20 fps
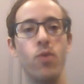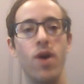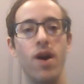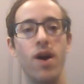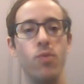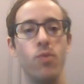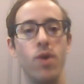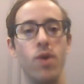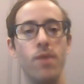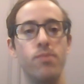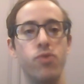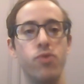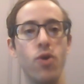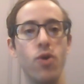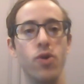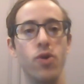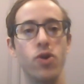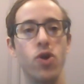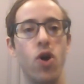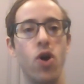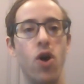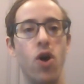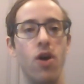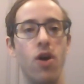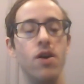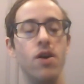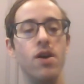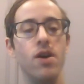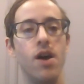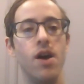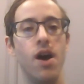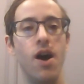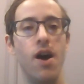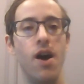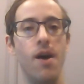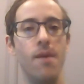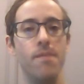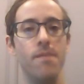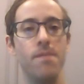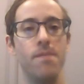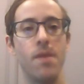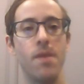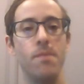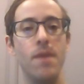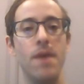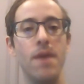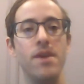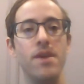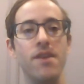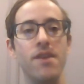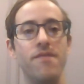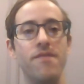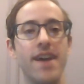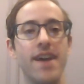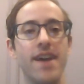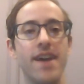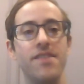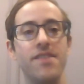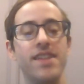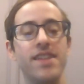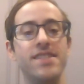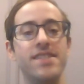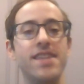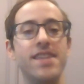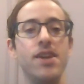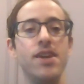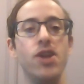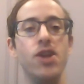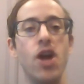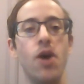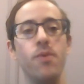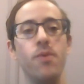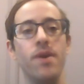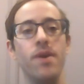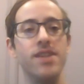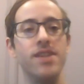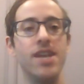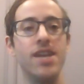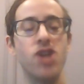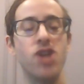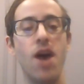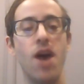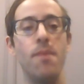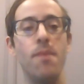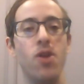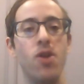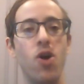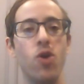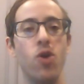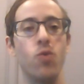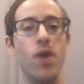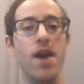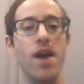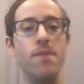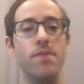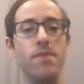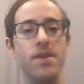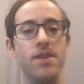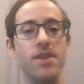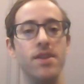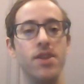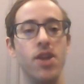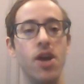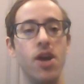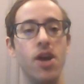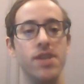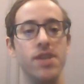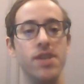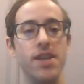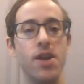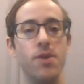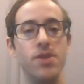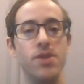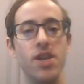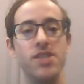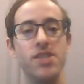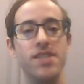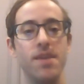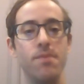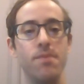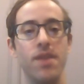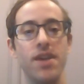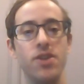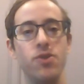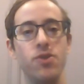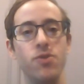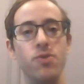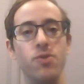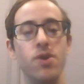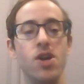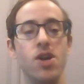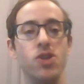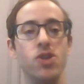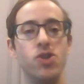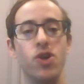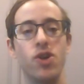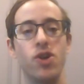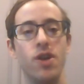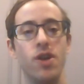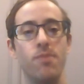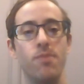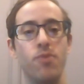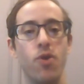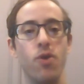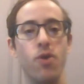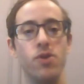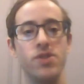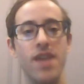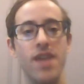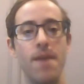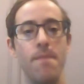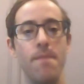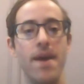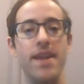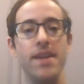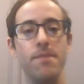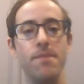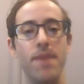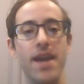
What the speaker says: what protocol may be effective, and it's come a long way. But Tino, it does seem like you took an approach that many